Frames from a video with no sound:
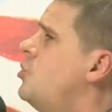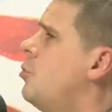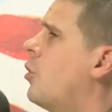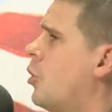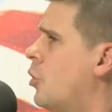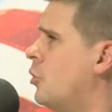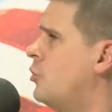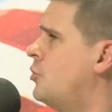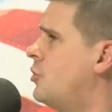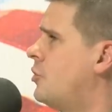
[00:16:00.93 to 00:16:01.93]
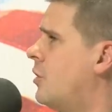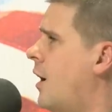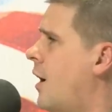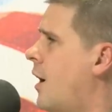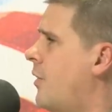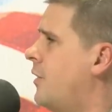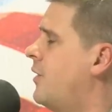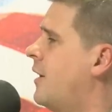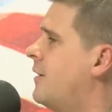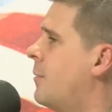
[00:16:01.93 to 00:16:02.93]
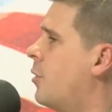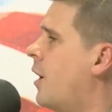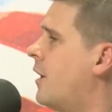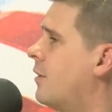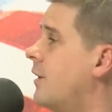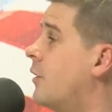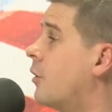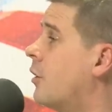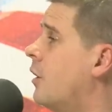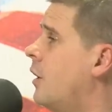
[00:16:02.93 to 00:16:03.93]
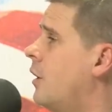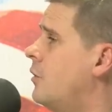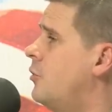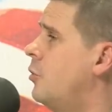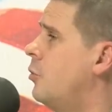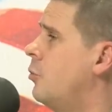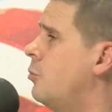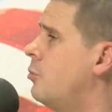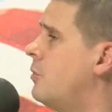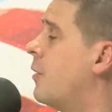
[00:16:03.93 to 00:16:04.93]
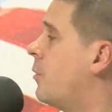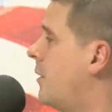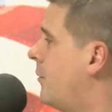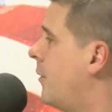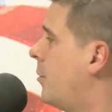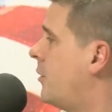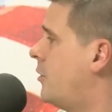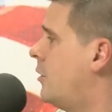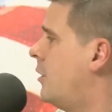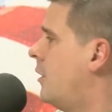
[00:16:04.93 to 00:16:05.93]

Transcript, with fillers: you urge uh, the senate democratic leader to get rid of the filibuster